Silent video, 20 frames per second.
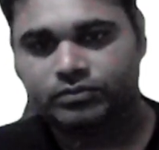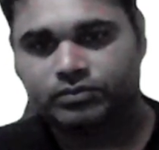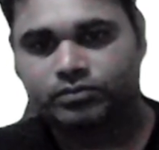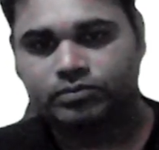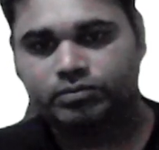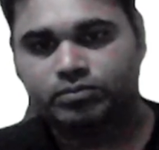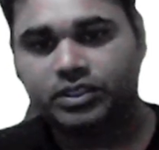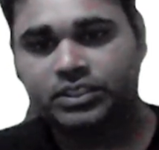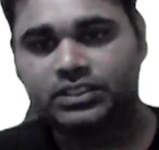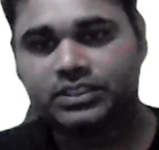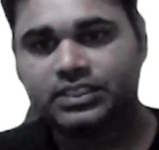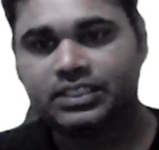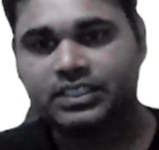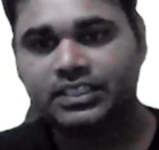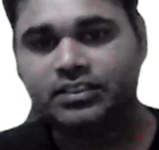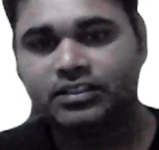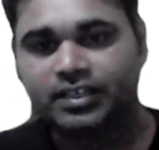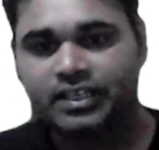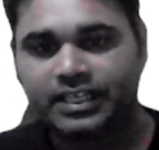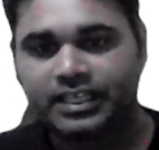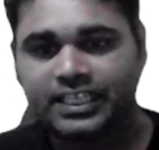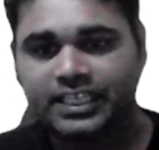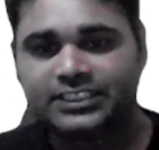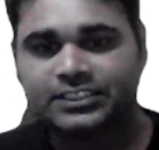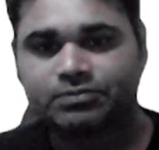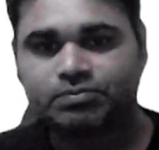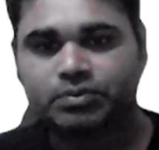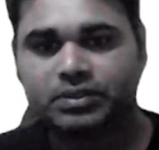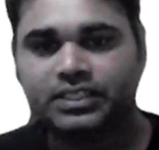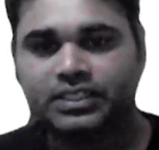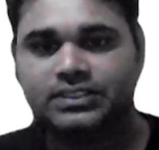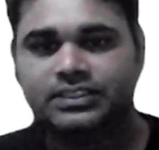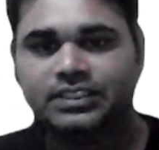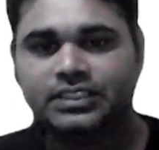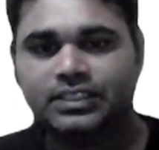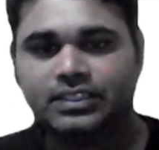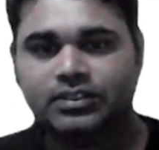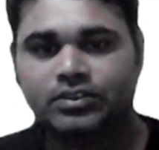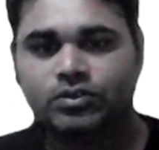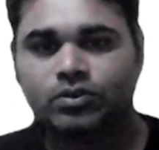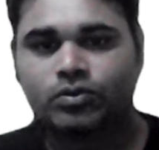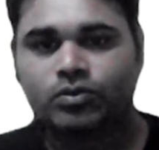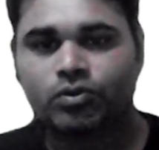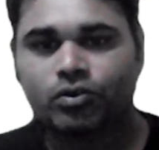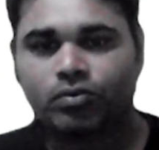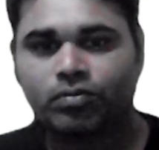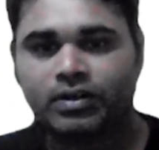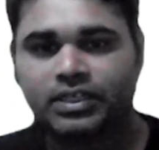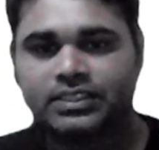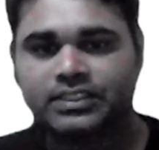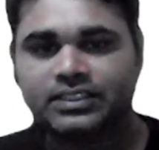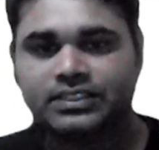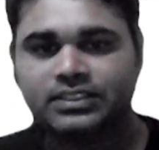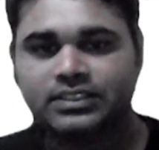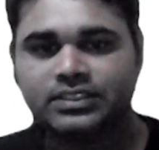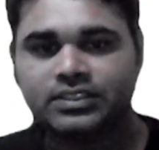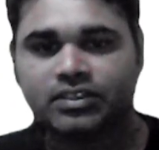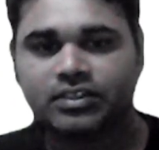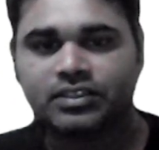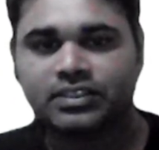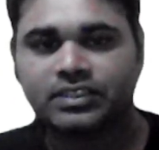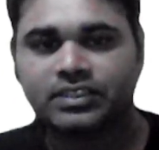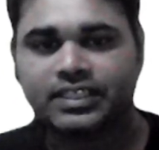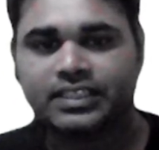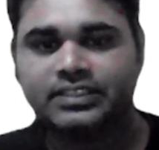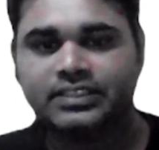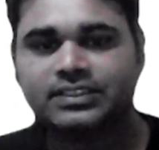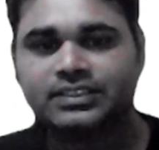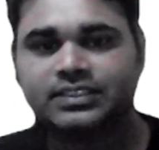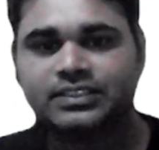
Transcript: but in the S phase, the chromatin contains